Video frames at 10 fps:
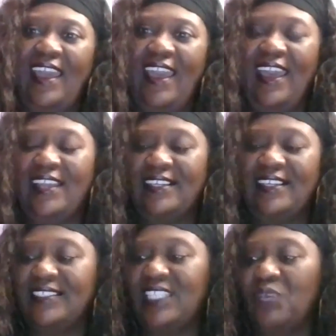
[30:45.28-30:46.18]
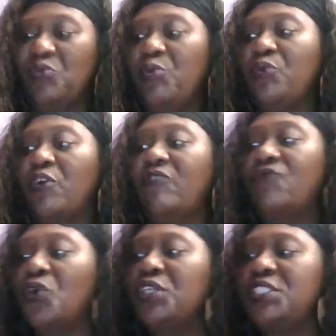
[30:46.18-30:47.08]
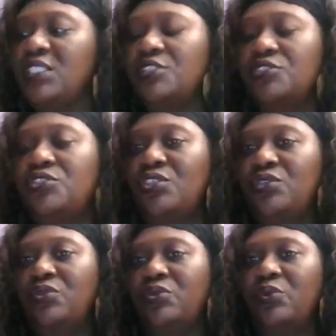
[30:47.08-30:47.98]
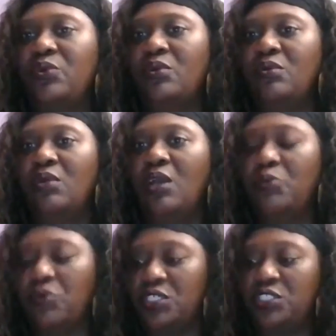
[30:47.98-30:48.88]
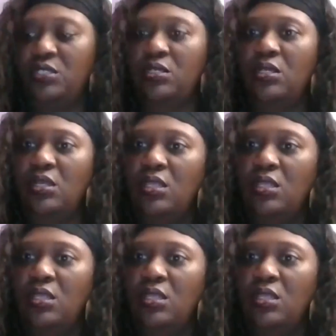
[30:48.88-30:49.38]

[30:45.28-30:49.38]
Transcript: And some women were forced into abortion.